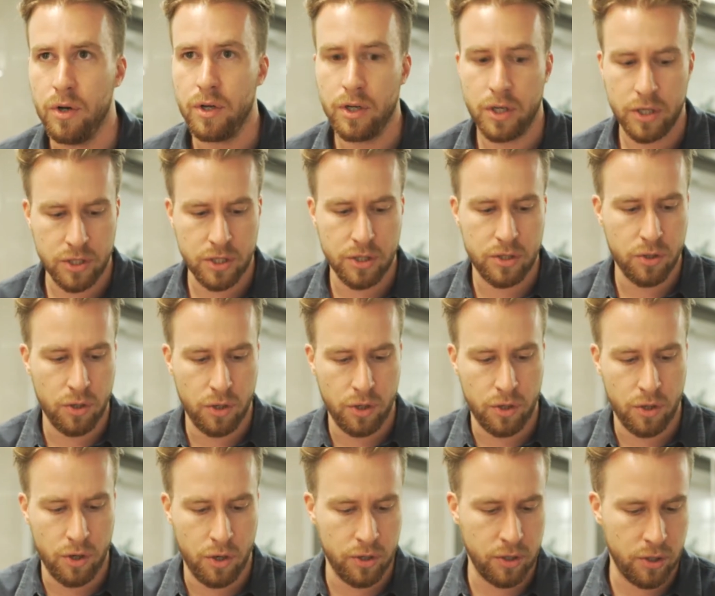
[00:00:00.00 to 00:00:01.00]
Because you turn
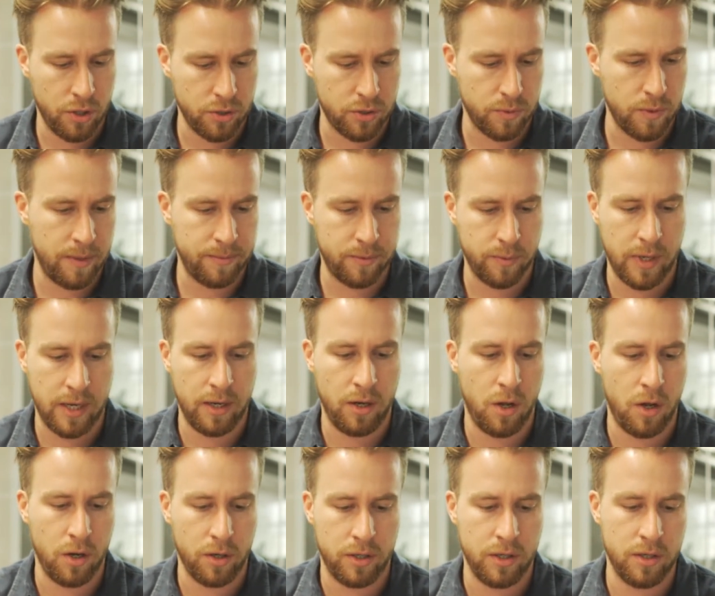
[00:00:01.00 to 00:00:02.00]
it on, you go swipe to
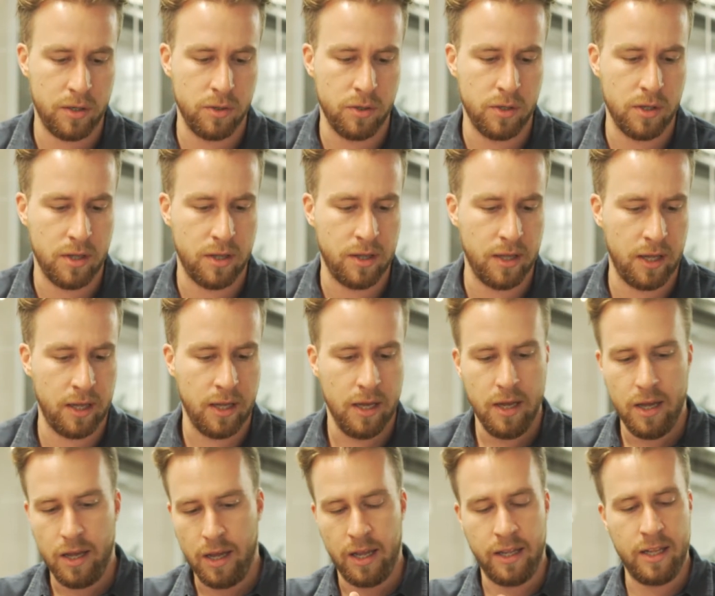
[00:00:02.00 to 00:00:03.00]
unlock, you do your thing,
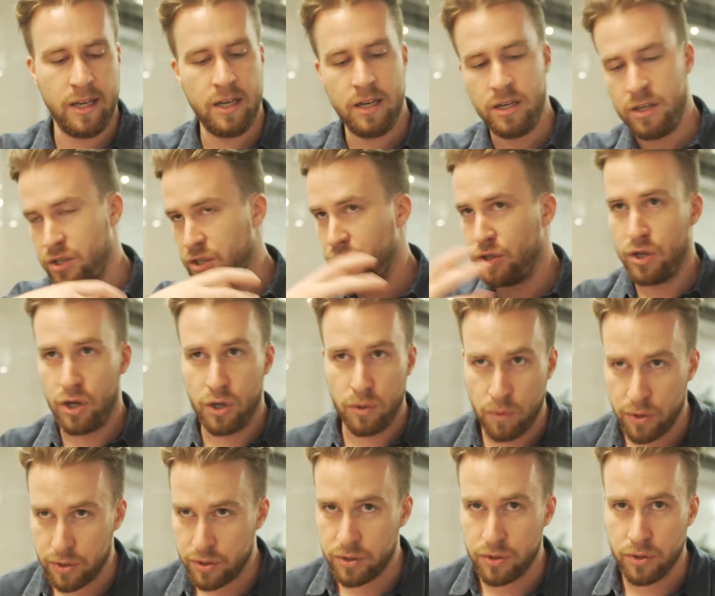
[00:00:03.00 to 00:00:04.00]
and then you just know
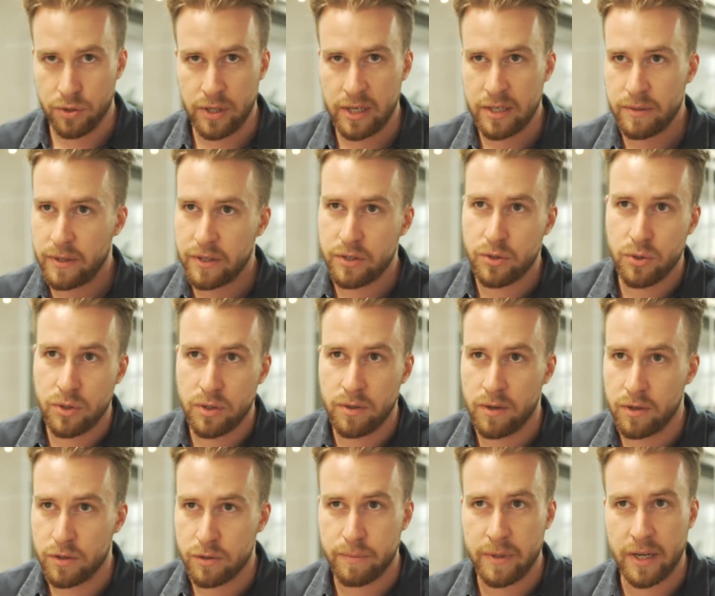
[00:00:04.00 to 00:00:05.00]
what to do. That's why
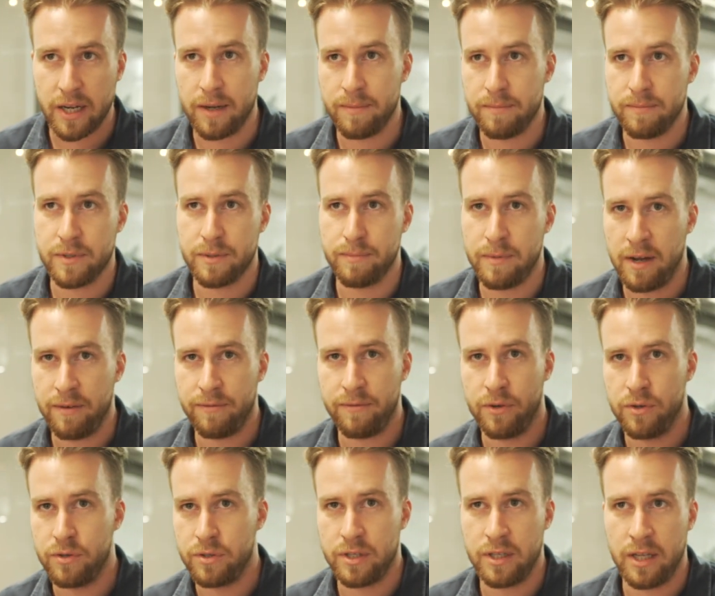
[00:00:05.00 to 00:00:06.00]
2-year-olds pick up
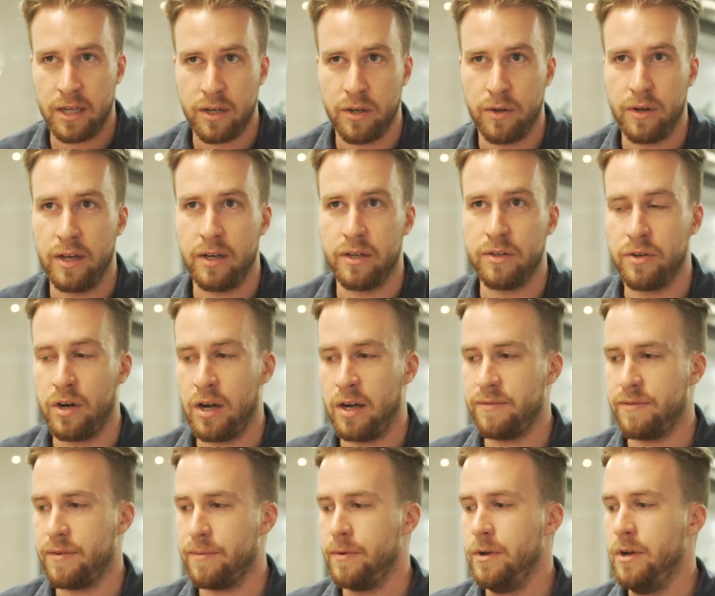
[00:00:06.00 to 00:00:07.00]
smartphones and they know how to
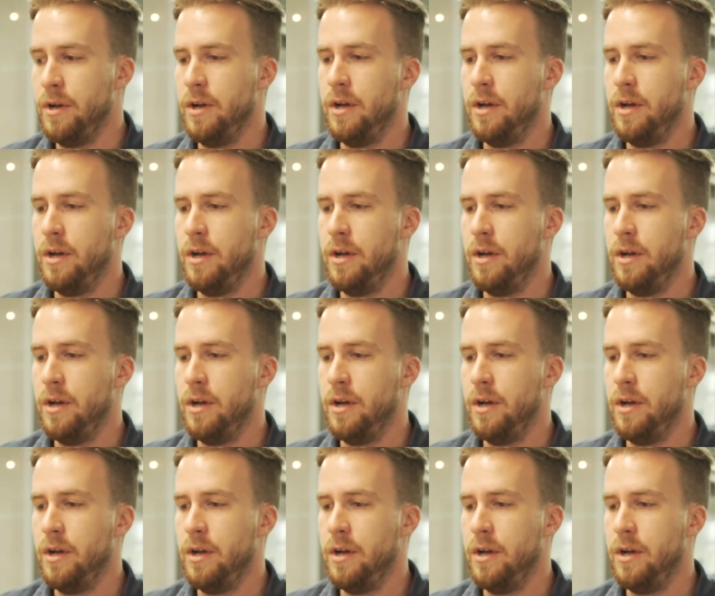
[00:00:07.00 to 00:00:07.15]
drive them.